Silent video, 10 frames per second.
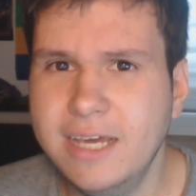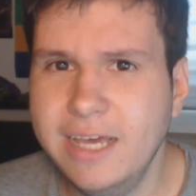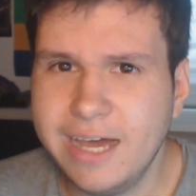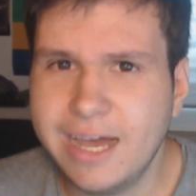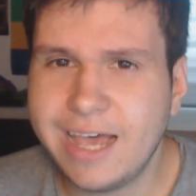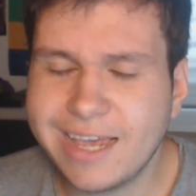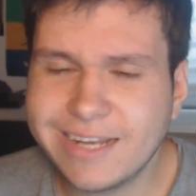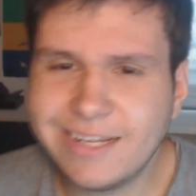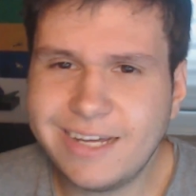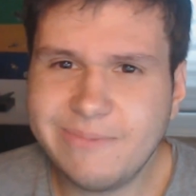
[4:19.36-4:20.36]

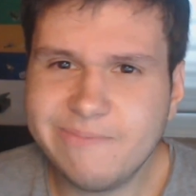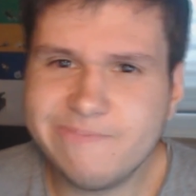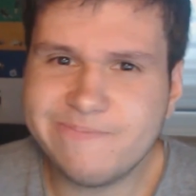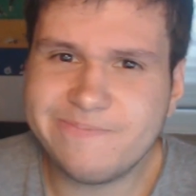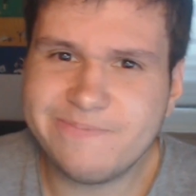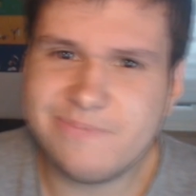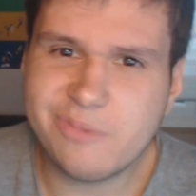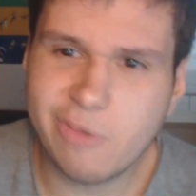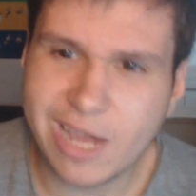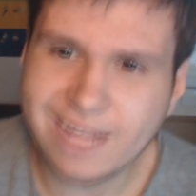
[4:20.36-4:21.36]
And,
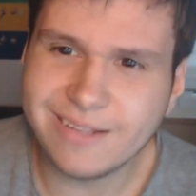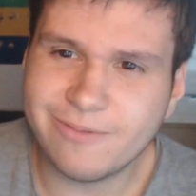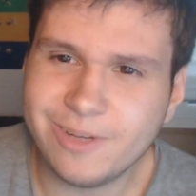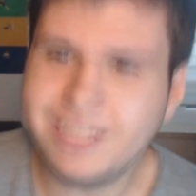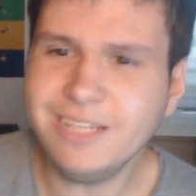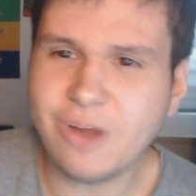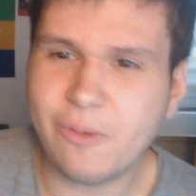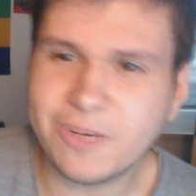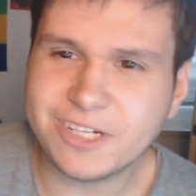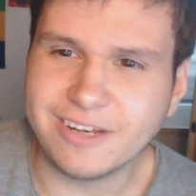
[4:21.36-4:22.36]
well, we didn't
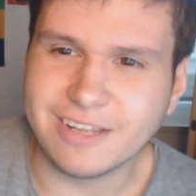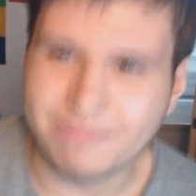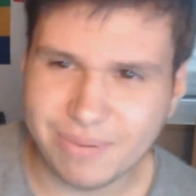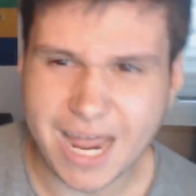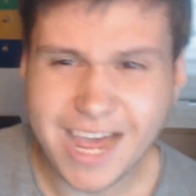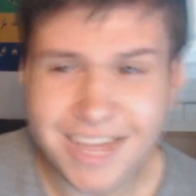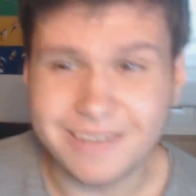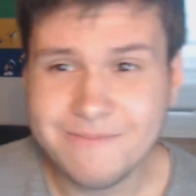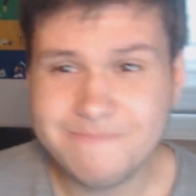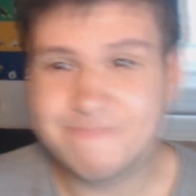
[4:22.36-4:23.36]
originally
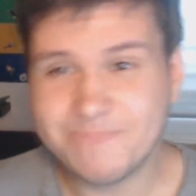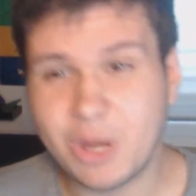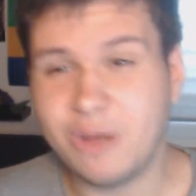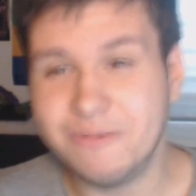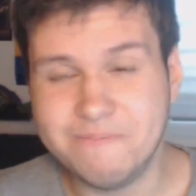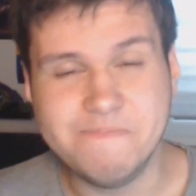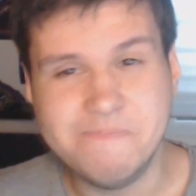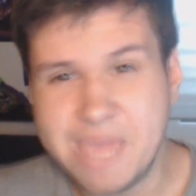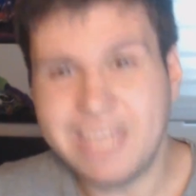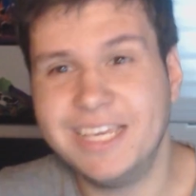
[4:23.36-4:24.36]
plan on
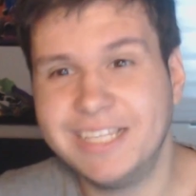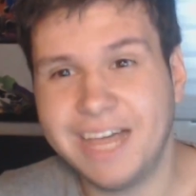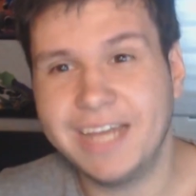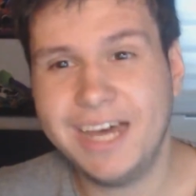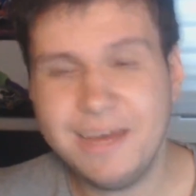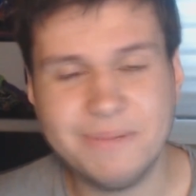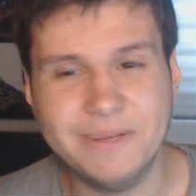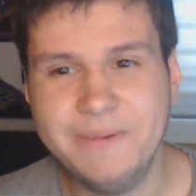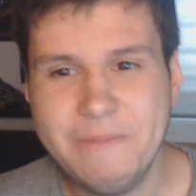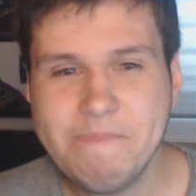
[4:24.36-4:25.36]
making that happen.
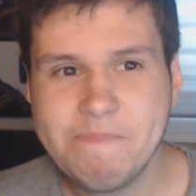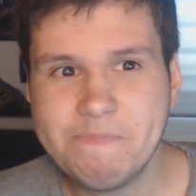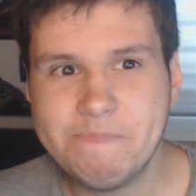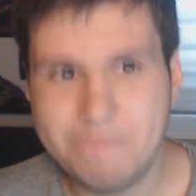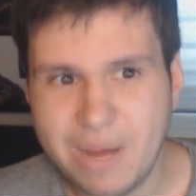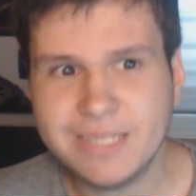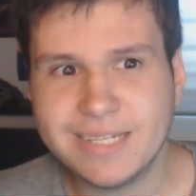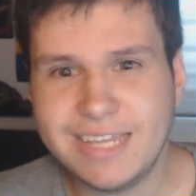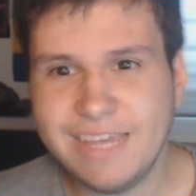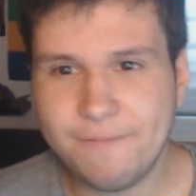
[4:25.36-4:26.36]
But
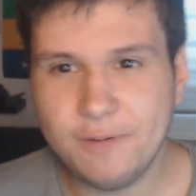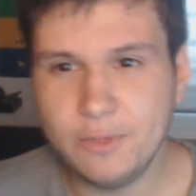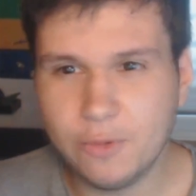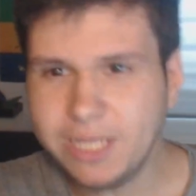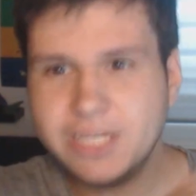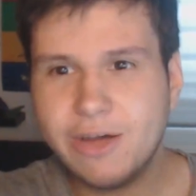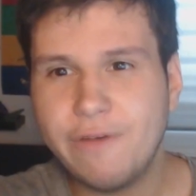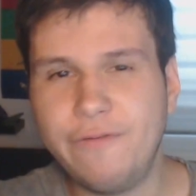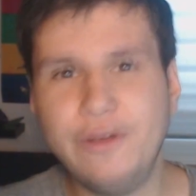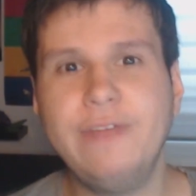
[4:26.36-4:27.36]
if we reach our
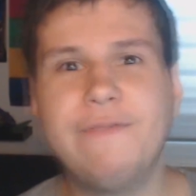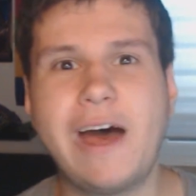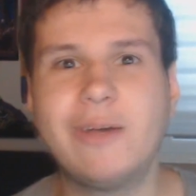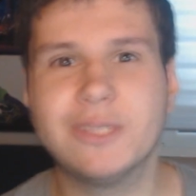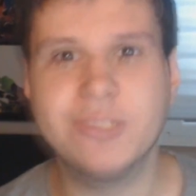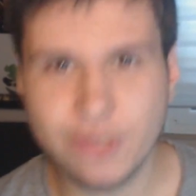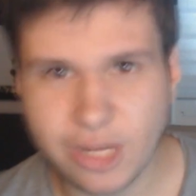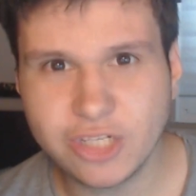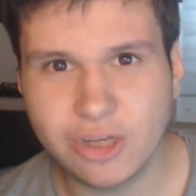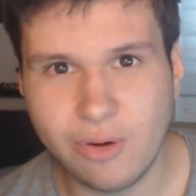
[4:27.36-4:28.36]
30,000
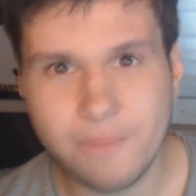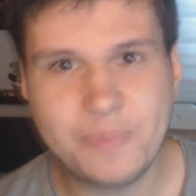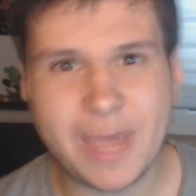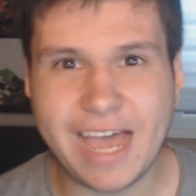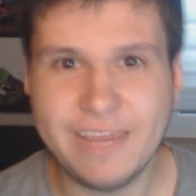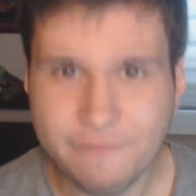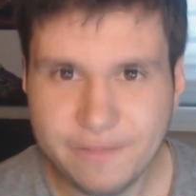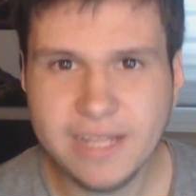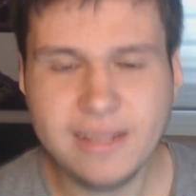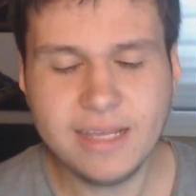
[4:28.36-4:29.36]
stretch goal, I
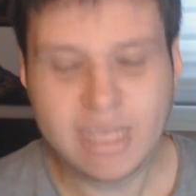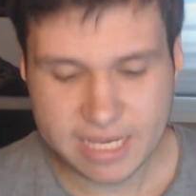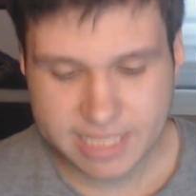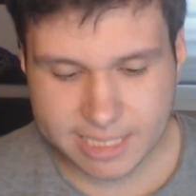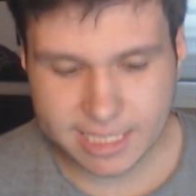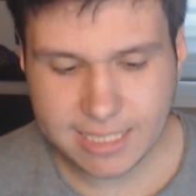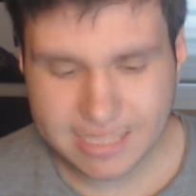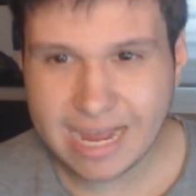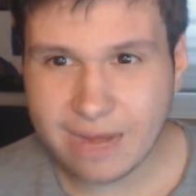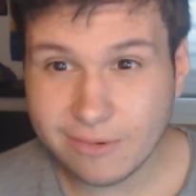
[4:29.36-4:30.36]
will sit
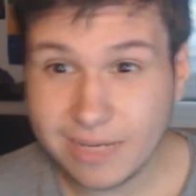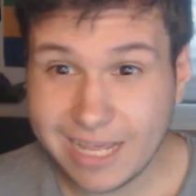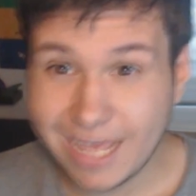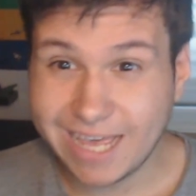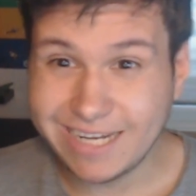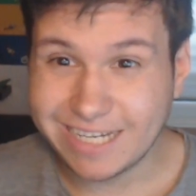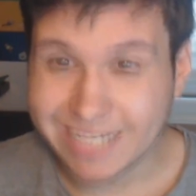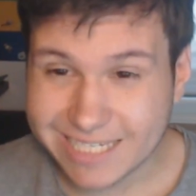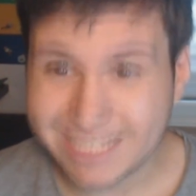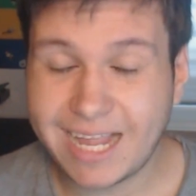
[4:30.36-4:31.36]
down and
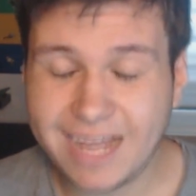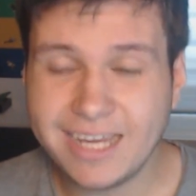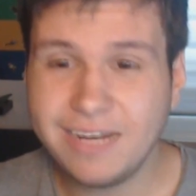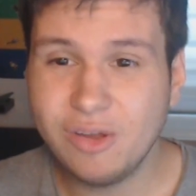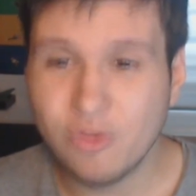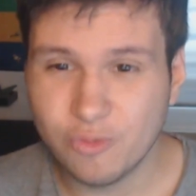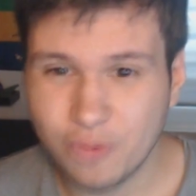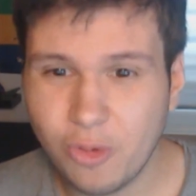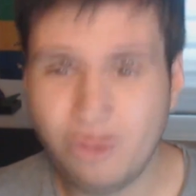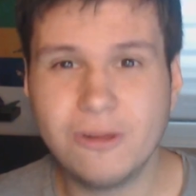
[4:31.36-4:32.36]
design
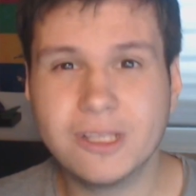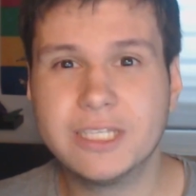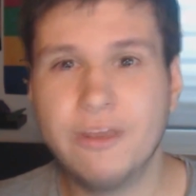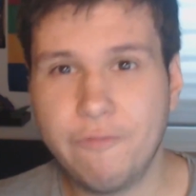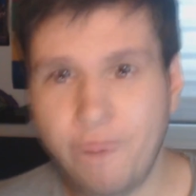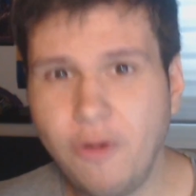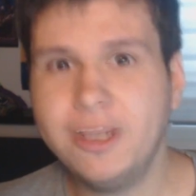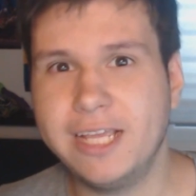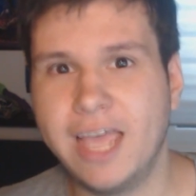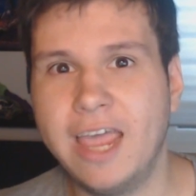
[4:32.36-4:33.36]
rules for the
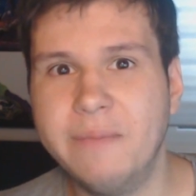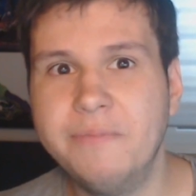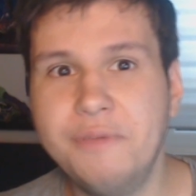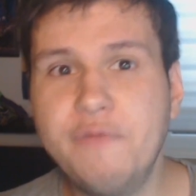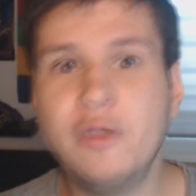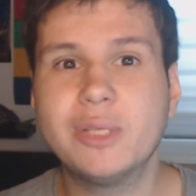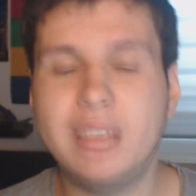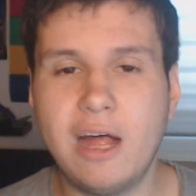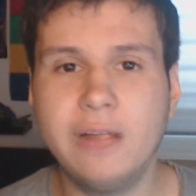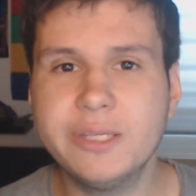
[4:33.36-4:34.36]
game with those
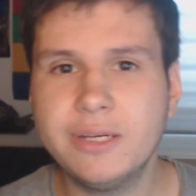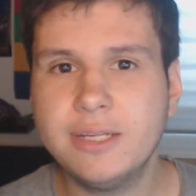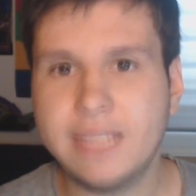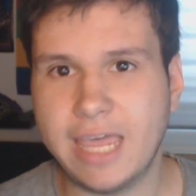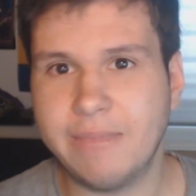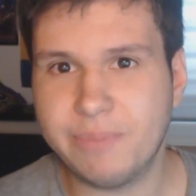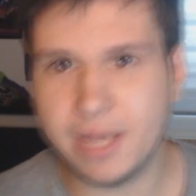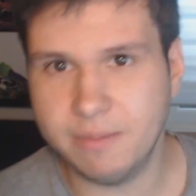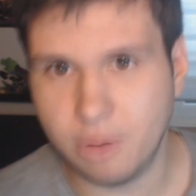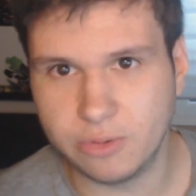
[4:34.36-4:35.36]
alternate gameplay
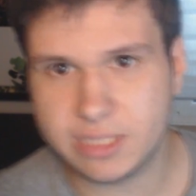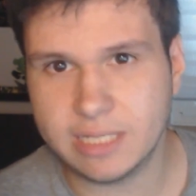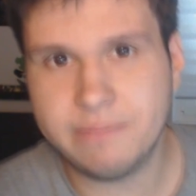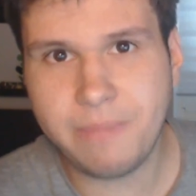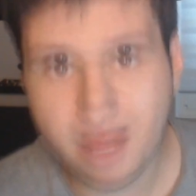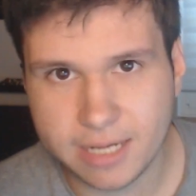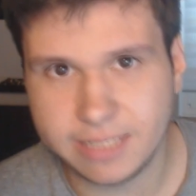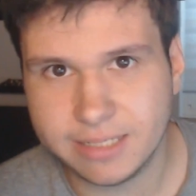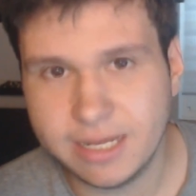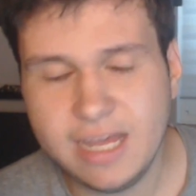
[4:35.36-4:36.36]
modes in mind.